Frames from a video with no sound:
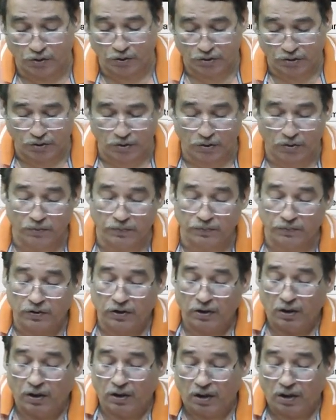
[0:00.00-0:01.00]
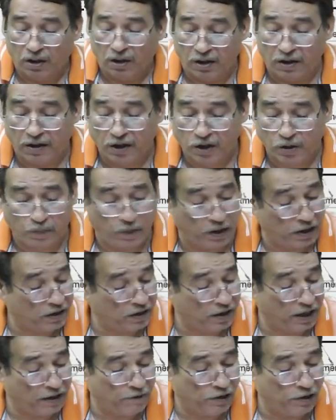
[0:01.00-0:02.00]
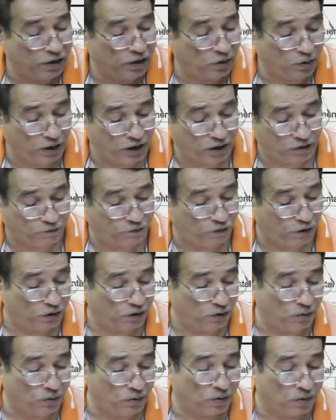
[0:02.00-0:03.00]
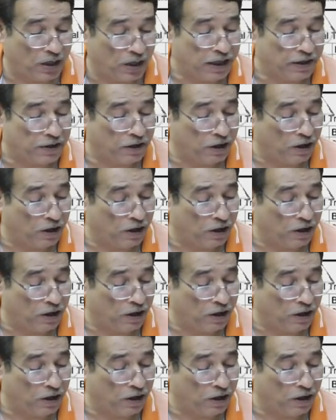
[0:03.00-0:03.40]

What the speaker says: So it is better I will do it for you right